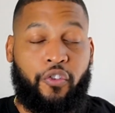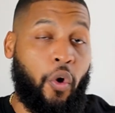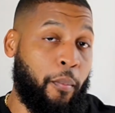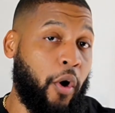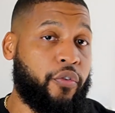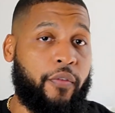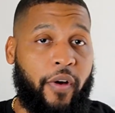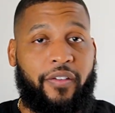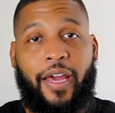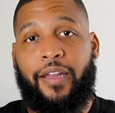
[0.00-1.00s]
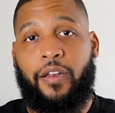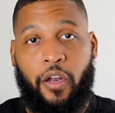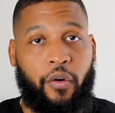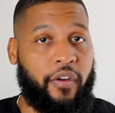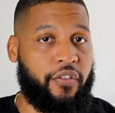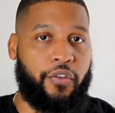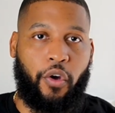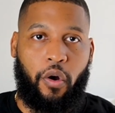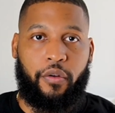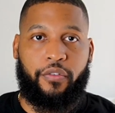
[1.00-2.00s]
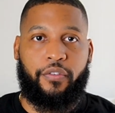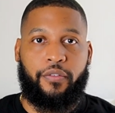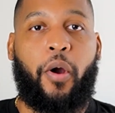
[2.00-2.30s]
So most of us had to learn as adults.